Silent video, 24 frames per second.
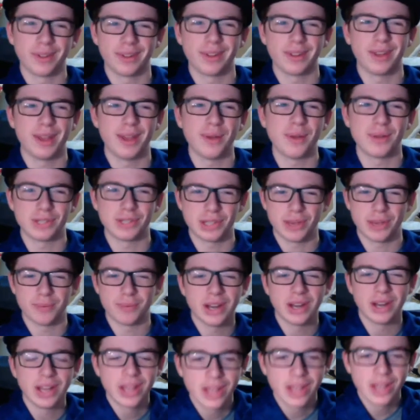was Heyman,
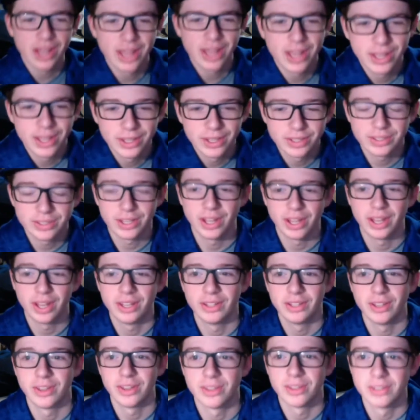said
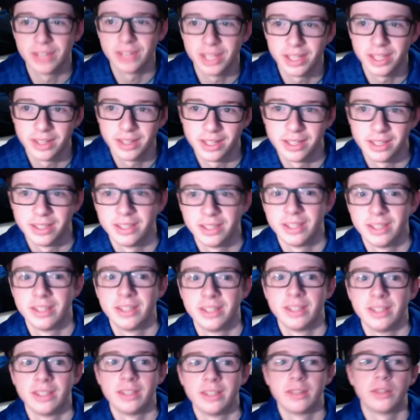the other day that
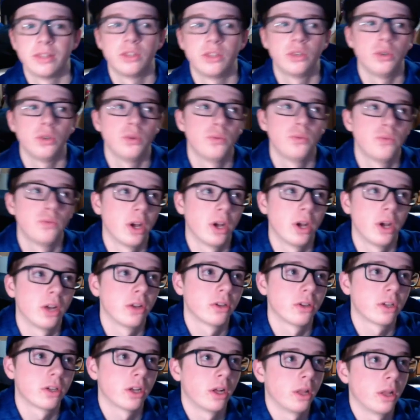the two final
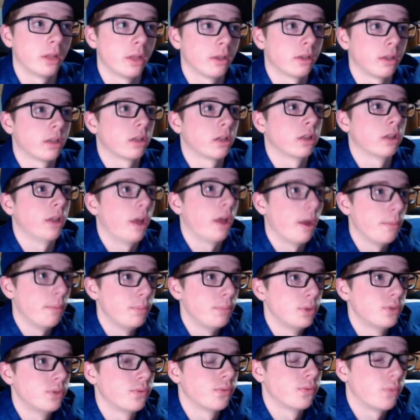
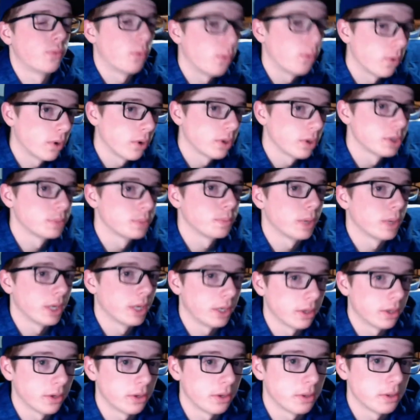clubs for
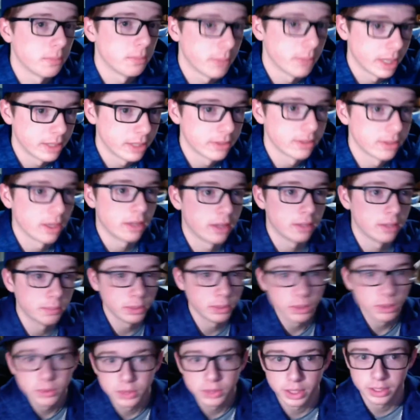Springer are the Mets and the
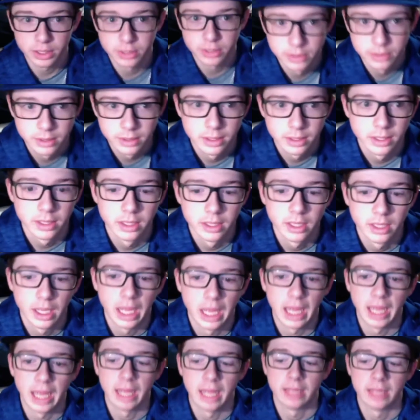Blue Jays.
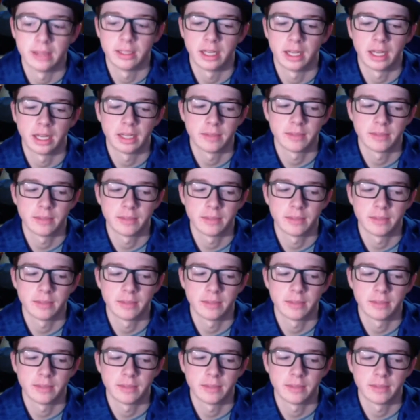And that